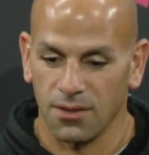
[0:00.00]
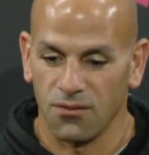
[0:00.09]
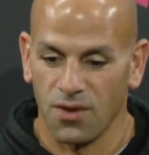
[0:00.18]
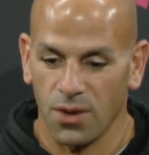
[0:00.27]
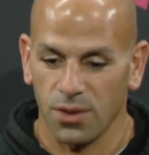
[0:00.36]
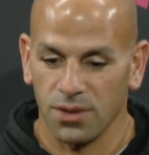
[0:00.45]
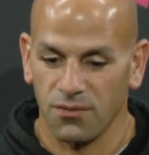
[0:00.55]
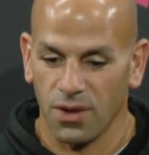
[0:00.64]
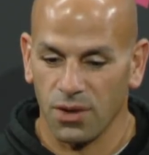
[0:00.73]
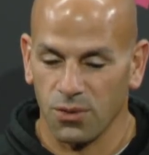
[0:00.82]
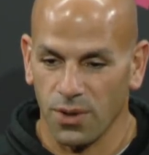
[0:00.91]
Very,
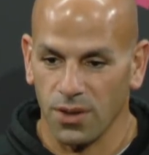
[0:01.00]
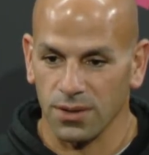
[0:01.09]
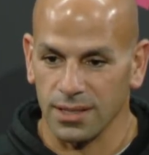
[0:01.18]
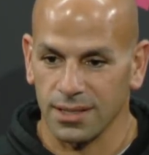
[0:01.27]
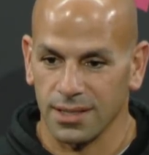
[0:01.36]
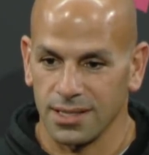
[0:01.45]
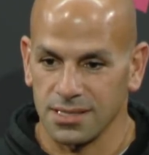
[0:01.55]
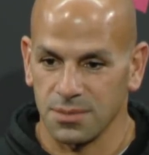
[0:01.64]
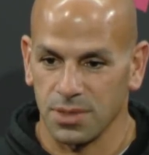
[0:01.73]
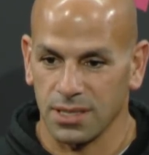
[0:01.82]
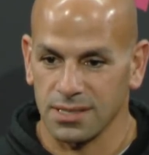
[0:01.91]
very rarely is
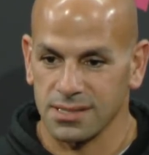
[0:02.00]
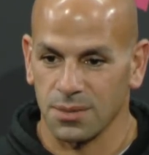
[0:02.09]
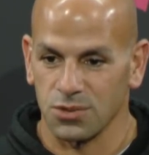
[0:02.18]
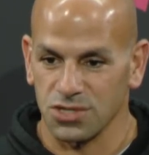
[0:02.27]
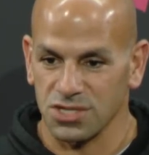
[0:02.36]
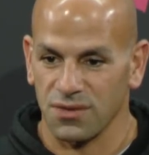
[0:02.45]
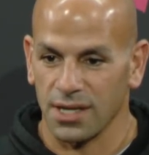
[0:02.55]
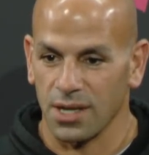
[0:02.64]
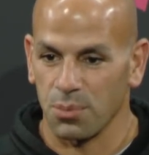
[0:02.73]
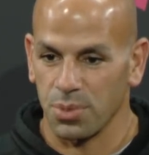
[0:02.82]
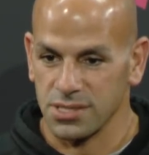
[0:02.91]
it because someone just flat
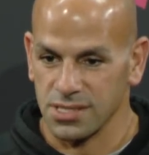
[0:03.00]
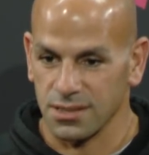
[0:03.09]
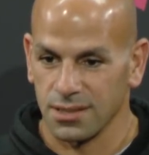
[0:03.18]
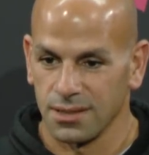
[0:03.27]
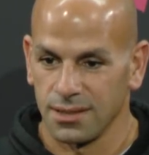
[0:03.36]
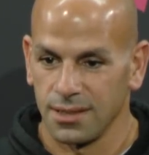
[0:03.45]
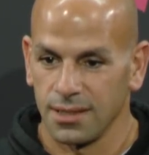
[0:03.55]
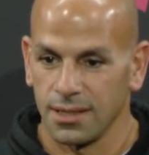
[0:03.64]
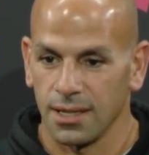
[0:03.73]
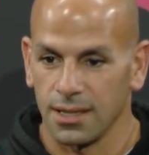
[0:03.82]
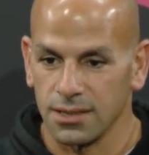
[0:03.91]
out busted.
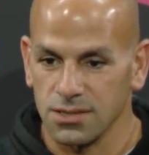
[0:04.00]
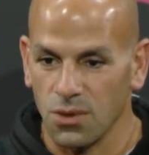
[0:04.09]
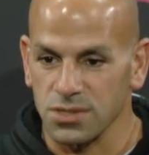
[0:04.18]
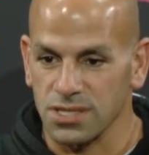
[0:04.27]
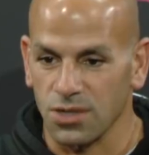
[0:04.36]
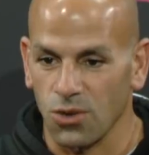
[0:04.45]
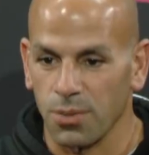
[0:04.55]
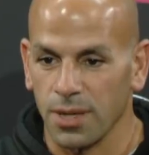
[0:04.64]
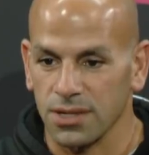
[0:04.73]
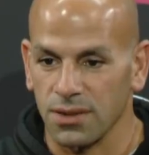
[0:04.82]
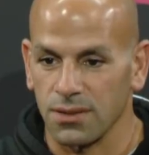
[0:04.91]
It's always going to go
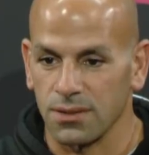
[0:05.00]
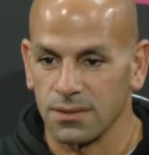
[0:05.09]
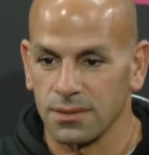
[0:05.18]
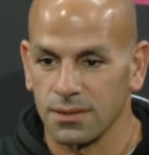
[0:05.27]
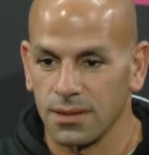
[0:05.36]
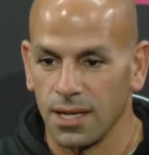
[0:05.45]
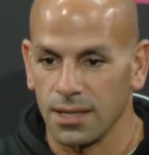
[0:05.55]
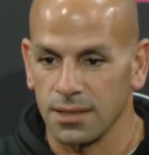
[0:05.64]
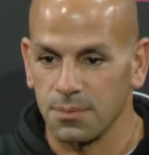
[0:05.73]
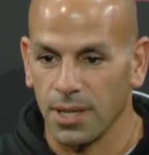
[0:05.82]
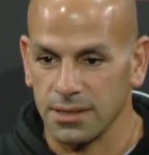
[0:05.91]
back to their
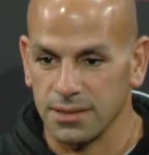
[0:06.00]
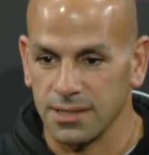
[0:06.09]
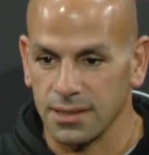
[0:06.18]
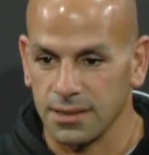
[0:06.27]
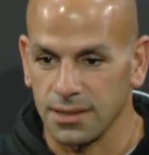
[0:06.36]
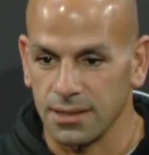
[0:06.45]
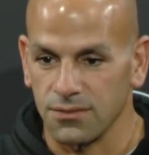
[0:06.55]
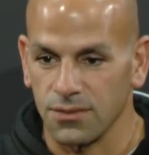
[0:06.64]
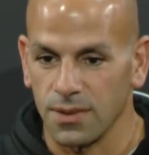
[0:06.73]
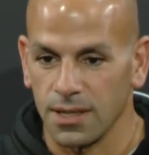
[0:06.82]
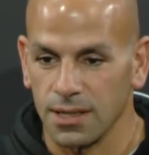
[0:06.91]
back to technique and
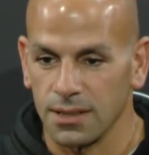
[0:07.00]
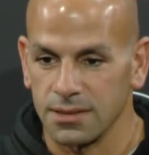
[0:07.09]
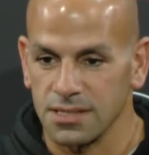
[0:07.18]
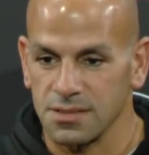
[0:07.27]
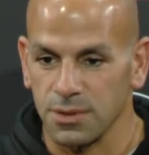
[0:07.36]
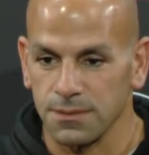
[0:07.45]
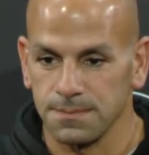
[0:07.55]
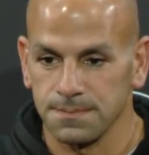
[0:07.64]
discipline.